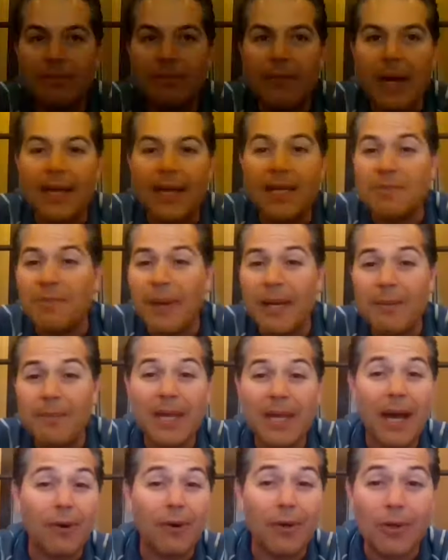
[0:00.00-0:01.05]
I guess made
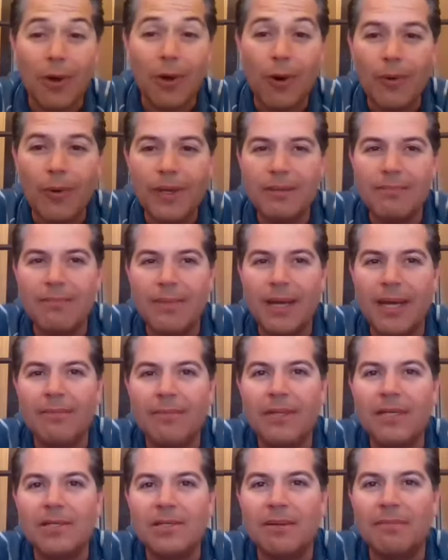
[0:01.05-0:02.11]
me outgoing, made
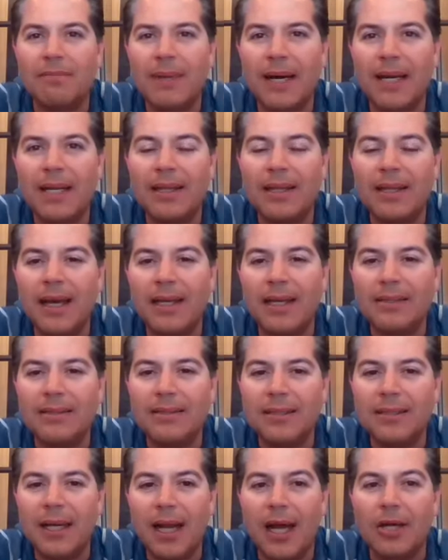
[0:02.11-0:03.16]
me somebody that
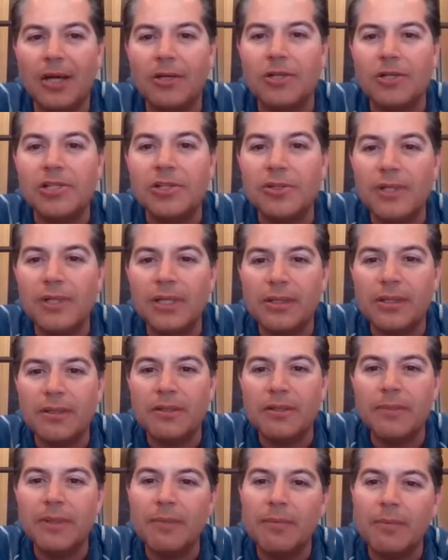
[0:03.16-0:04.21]
understood a
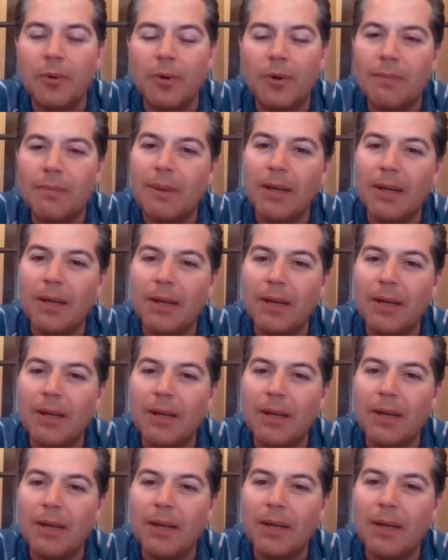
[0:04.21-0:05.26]
little bit more about the
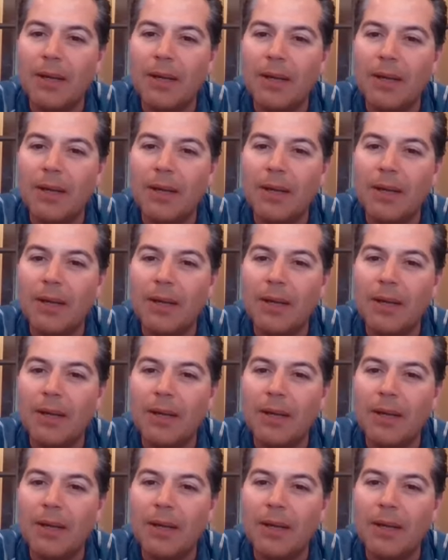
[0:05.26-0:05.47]
world.